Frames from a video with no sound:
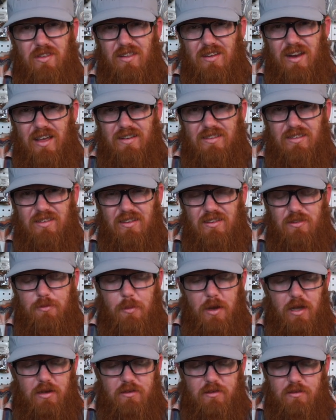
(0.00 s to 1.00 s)
of the next six
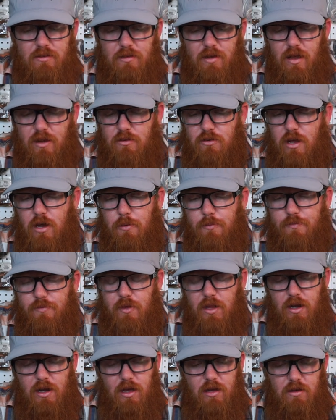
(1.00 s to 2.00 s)
months, I don't know,
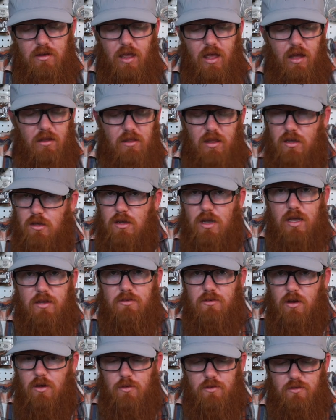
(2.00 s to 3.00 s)
and I'll I'll let you
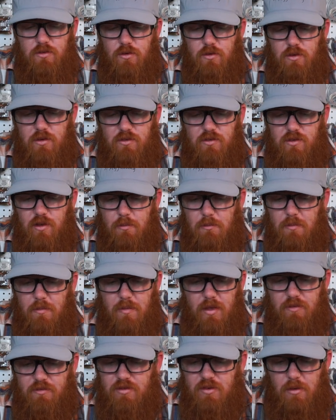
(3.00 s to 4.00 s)
guys know as soon as something
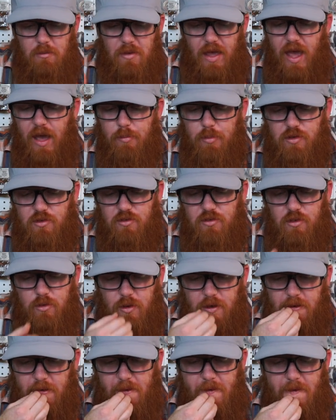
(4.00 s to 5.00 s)
if something happens to
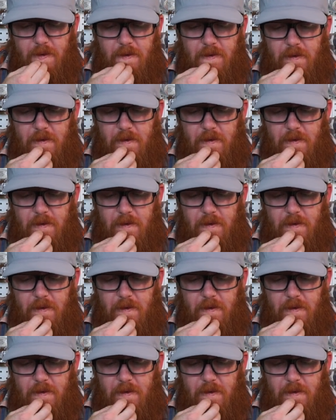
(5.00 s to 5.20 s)
it.